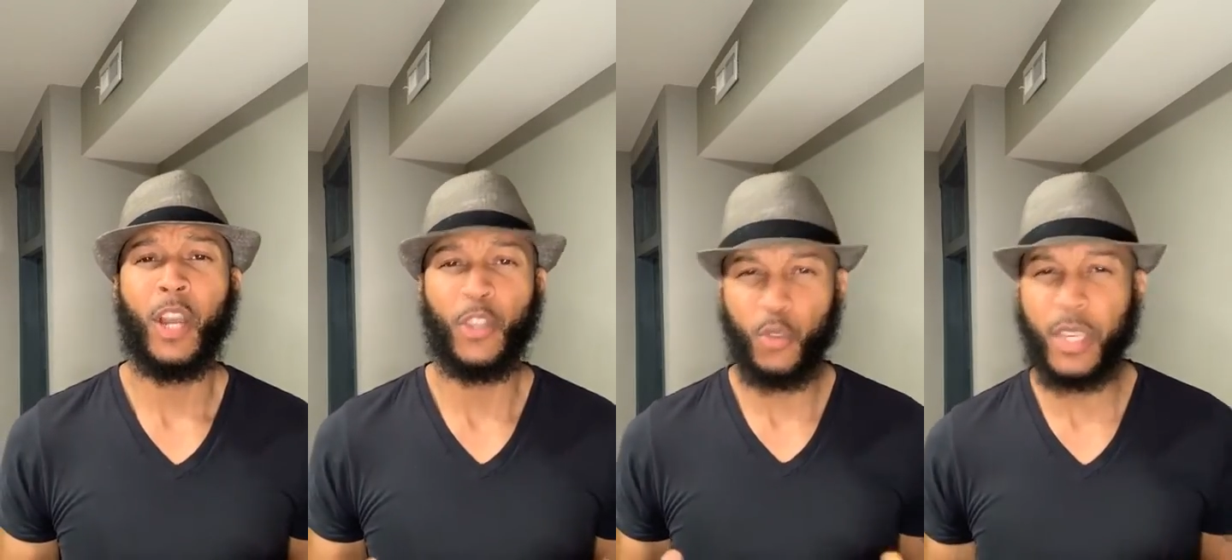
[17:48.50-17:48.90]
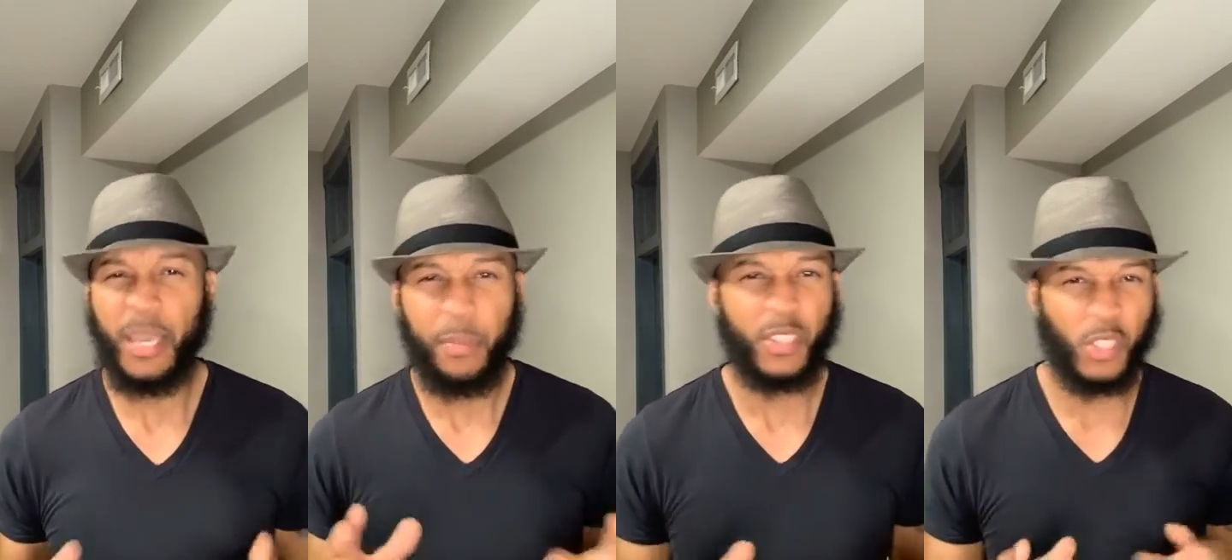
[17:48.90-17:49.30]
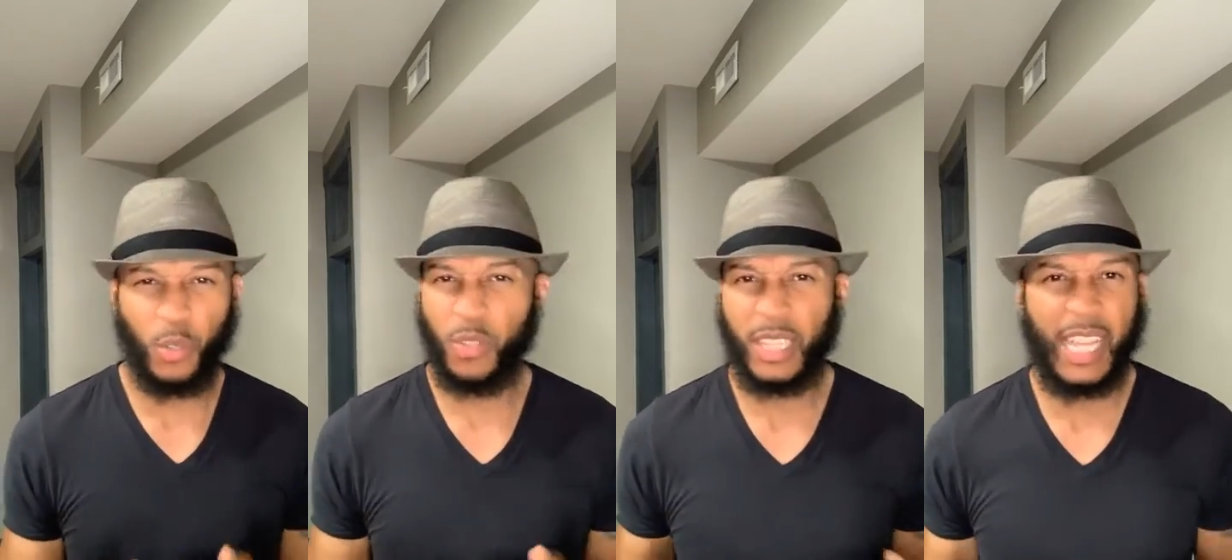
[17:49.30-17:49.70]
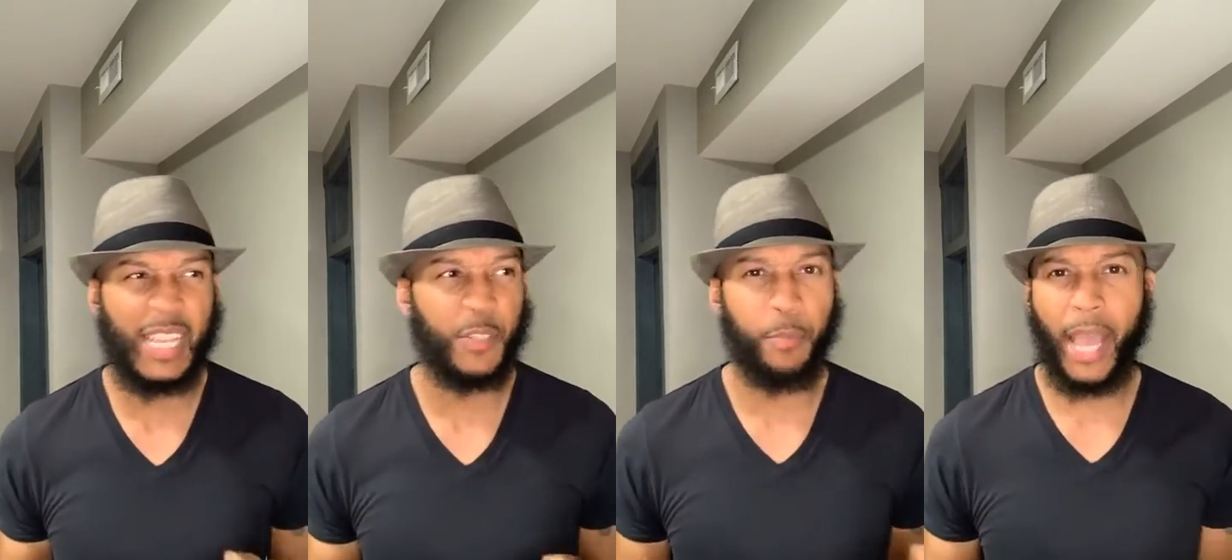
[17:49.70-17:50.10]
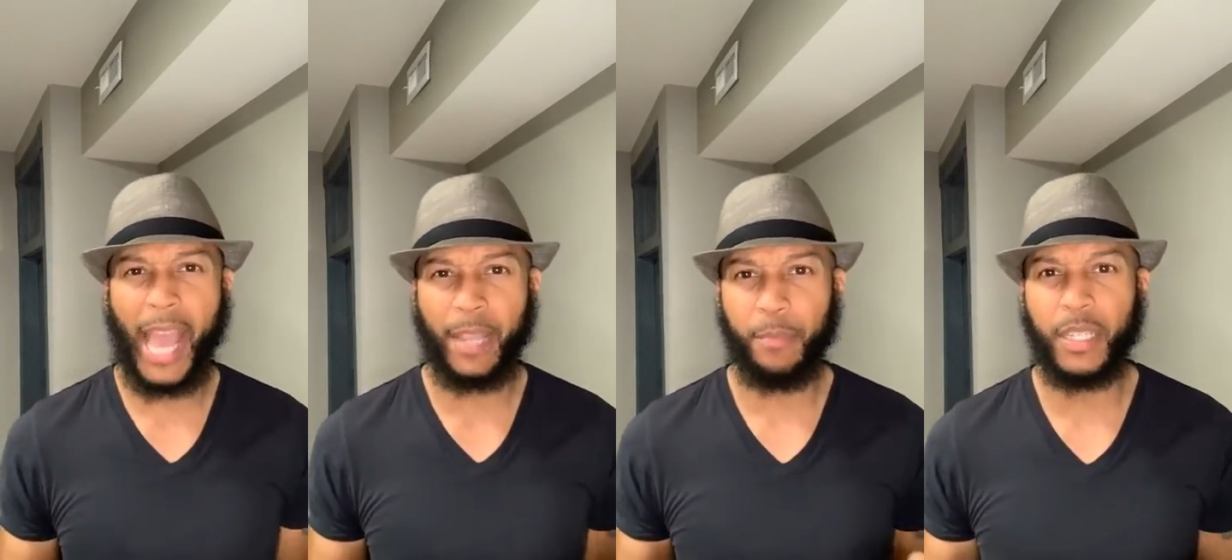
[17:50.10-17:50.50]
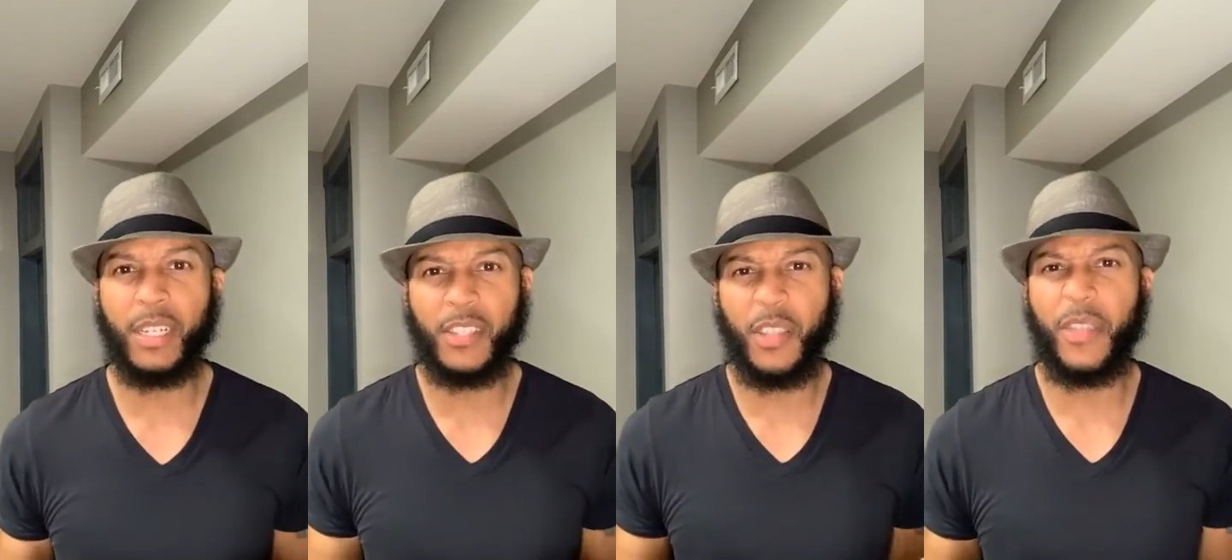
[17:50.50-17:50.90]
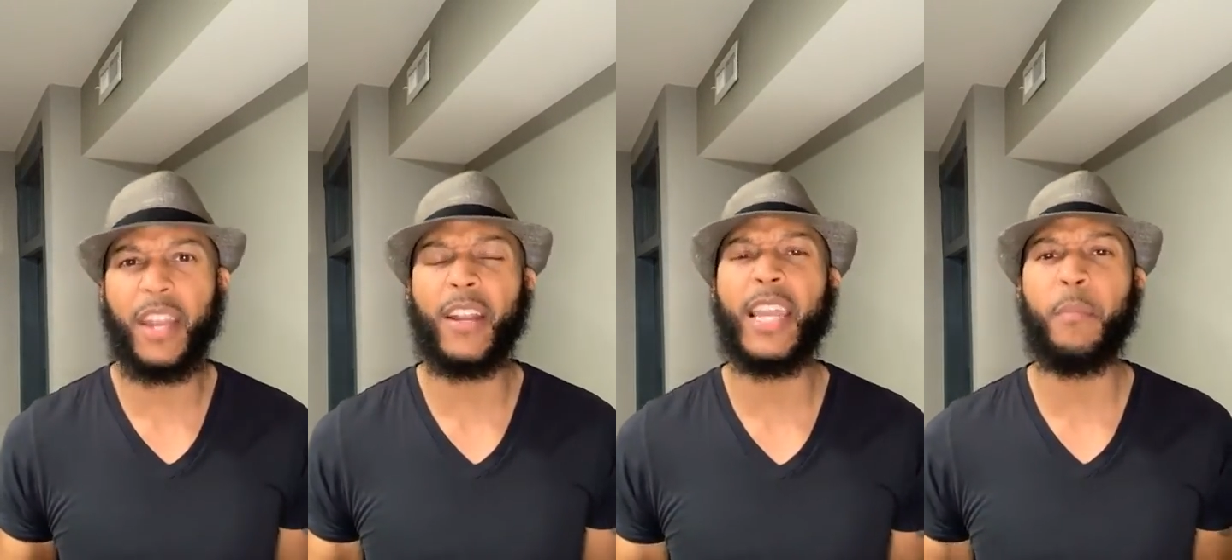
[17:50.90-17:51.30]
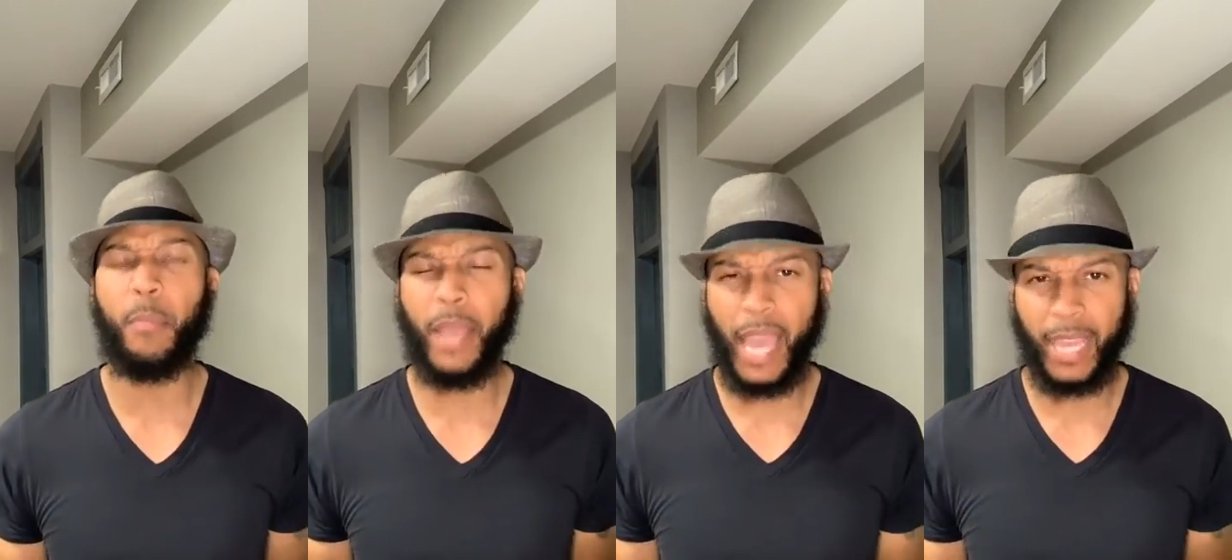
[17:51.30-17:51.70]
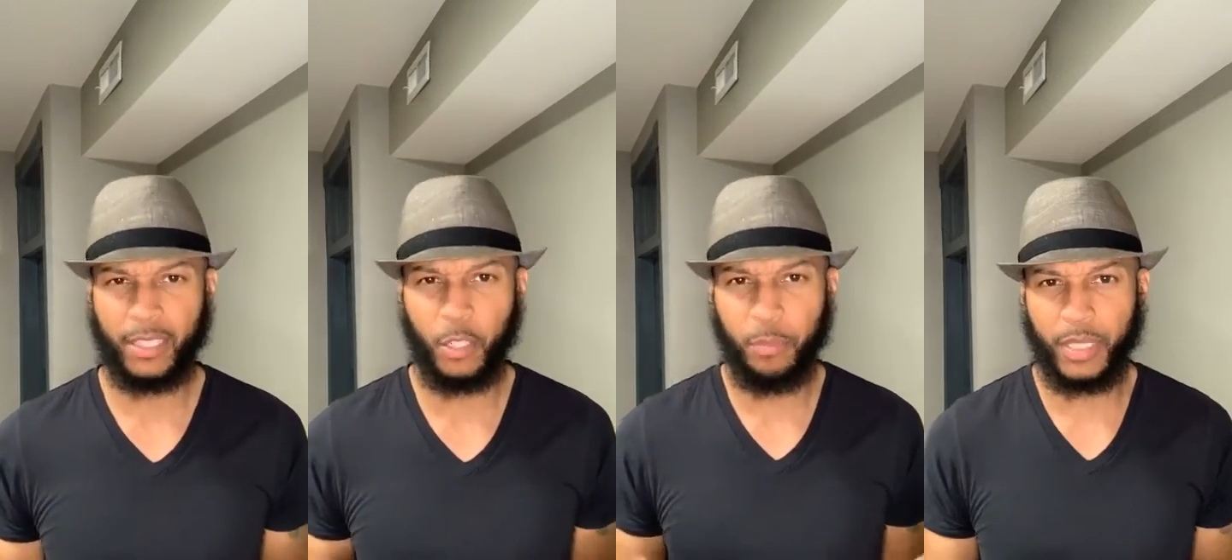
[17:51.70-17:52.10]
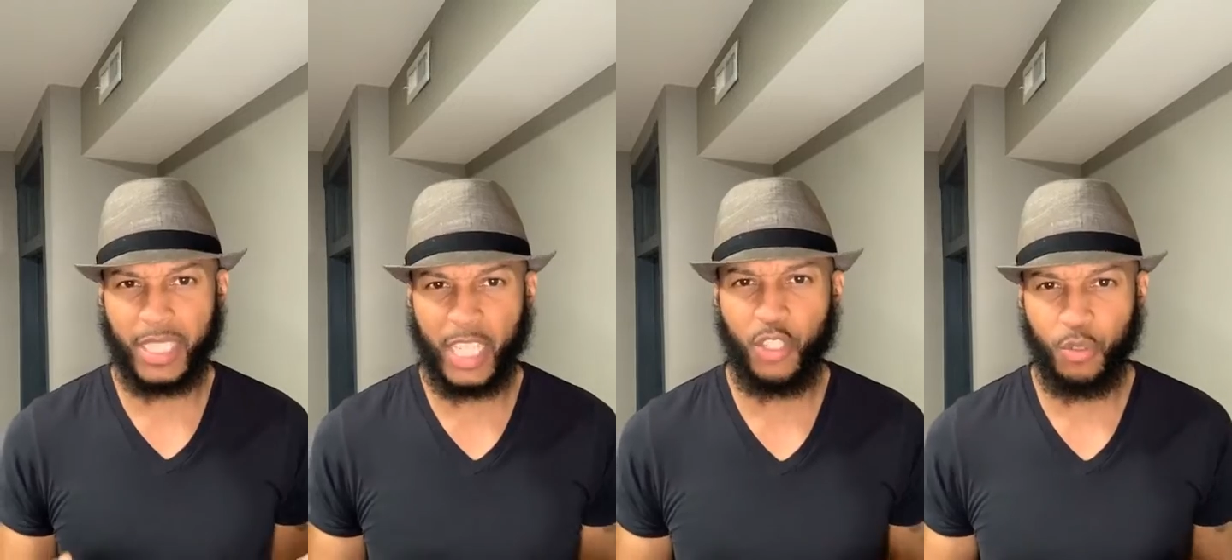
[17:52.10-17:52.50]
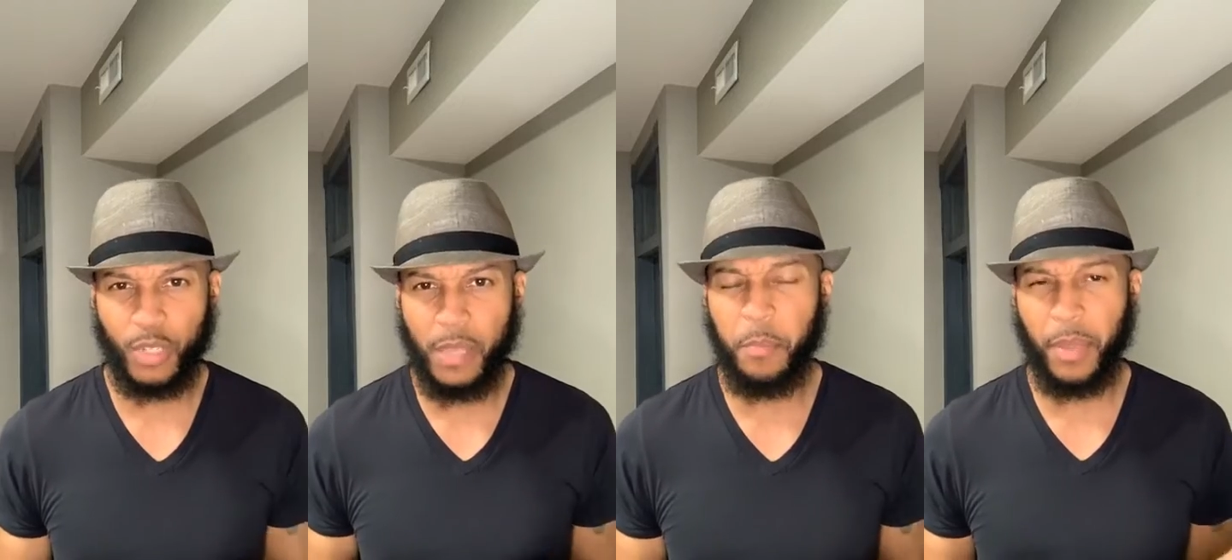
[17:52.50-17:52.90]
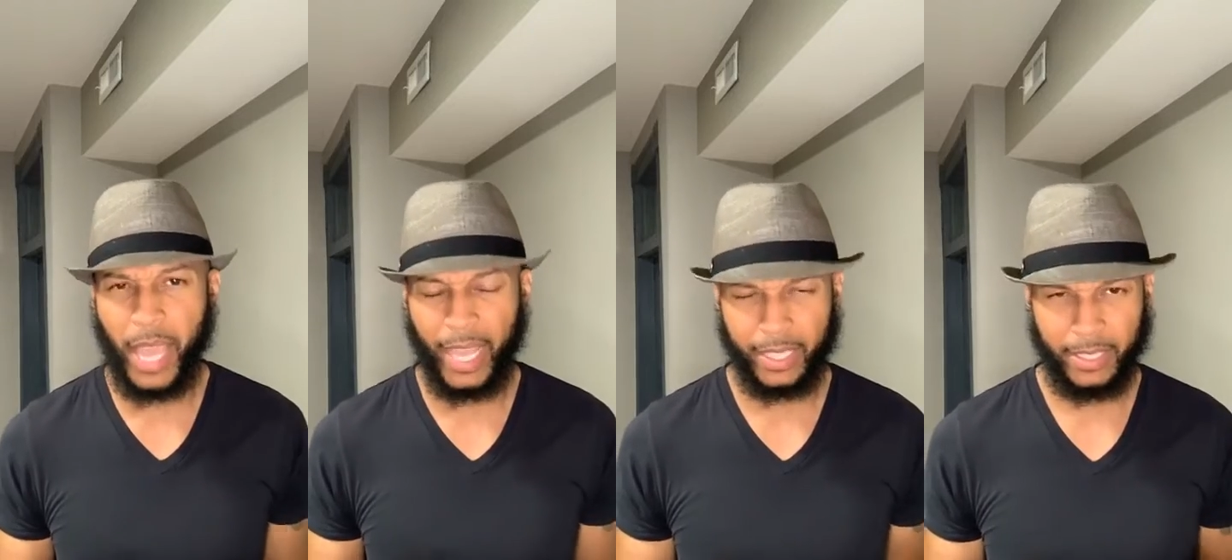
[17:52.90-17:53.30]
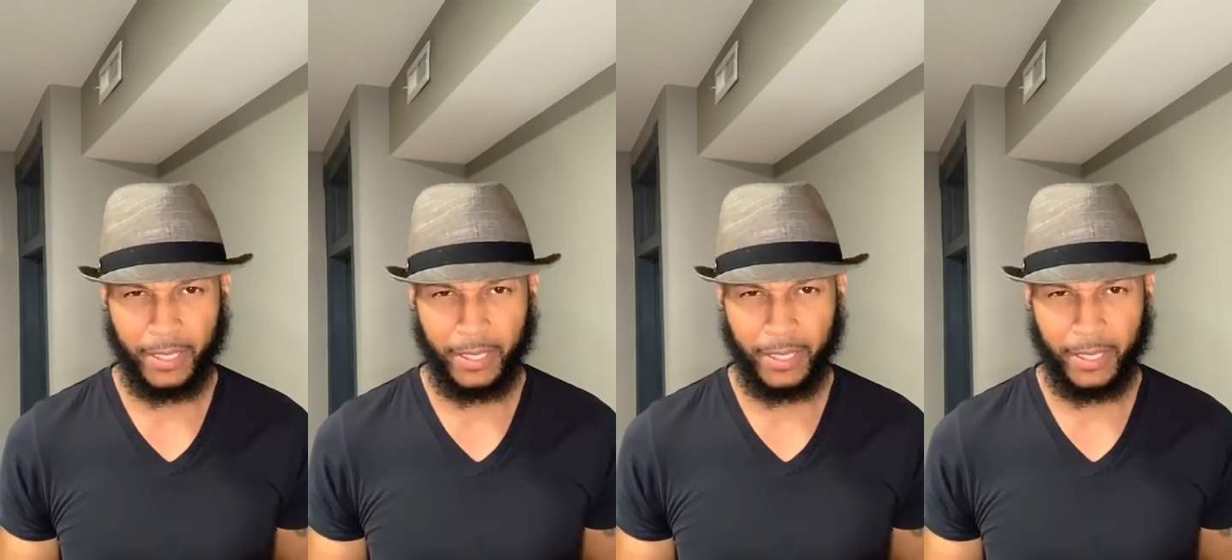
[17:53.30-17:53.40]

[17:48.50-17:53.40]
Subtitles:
are you keeping certain things back because of their impact, their potential impact?